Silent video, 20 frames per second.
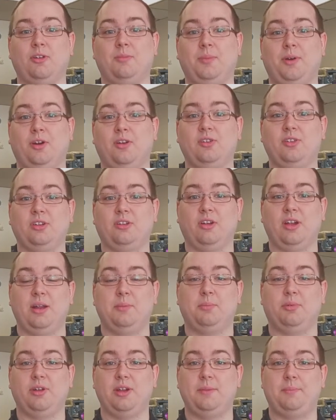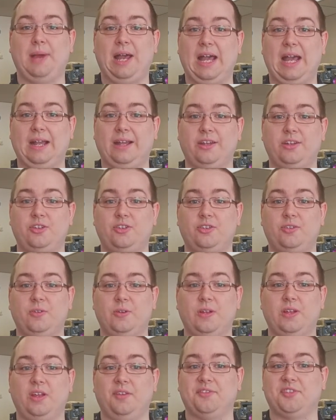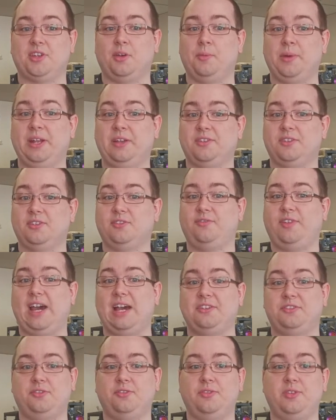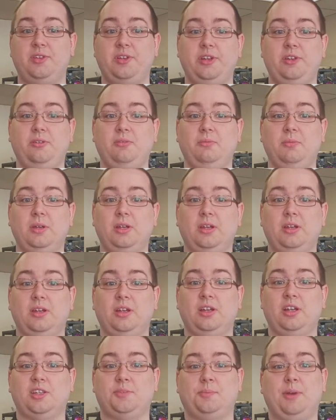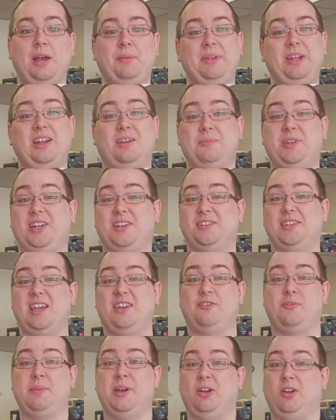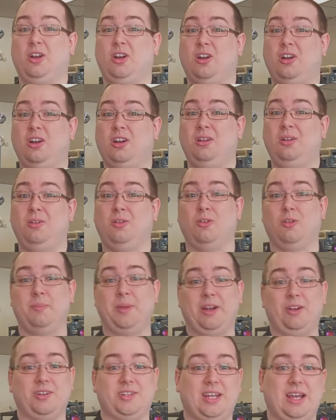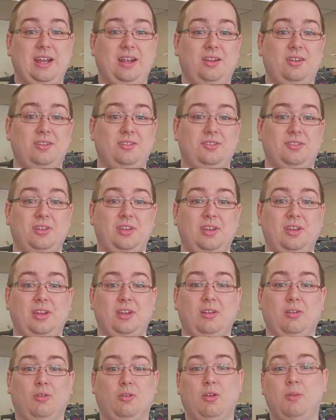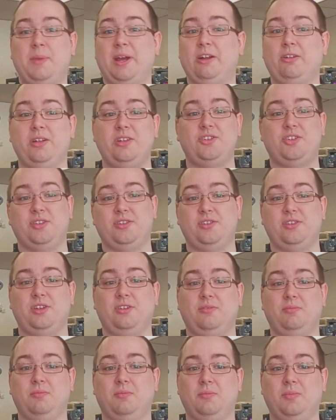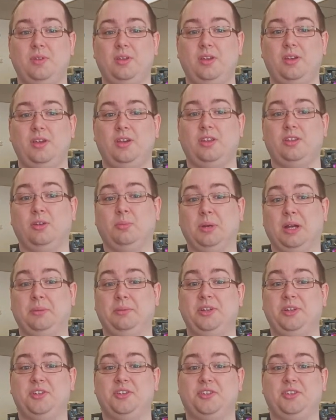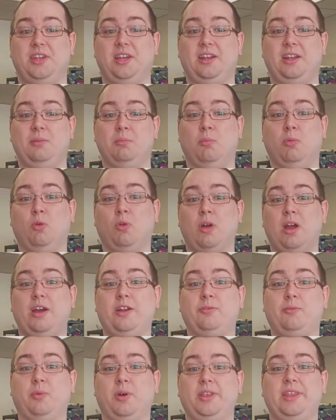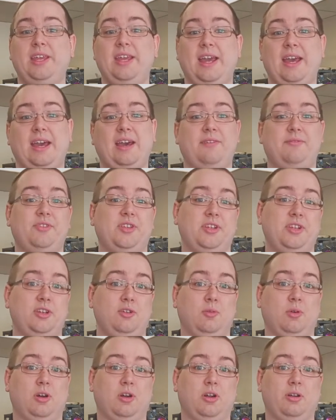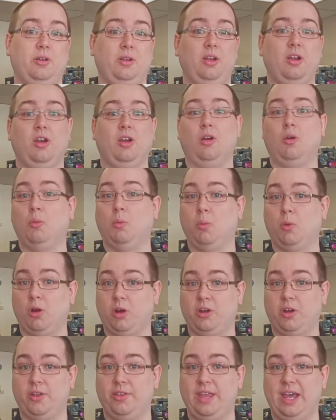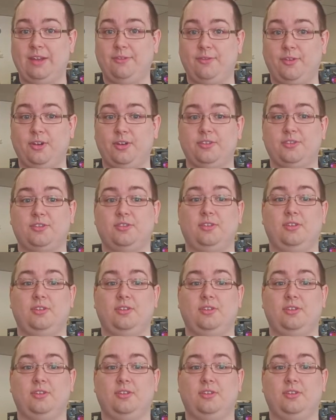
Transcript: part of the Grand Prix package. If someone else is faster than you, it's probably not because they have a better cart or better tires or a better engine than you. They're probably just getting more out of what they have than you are. Work on that first.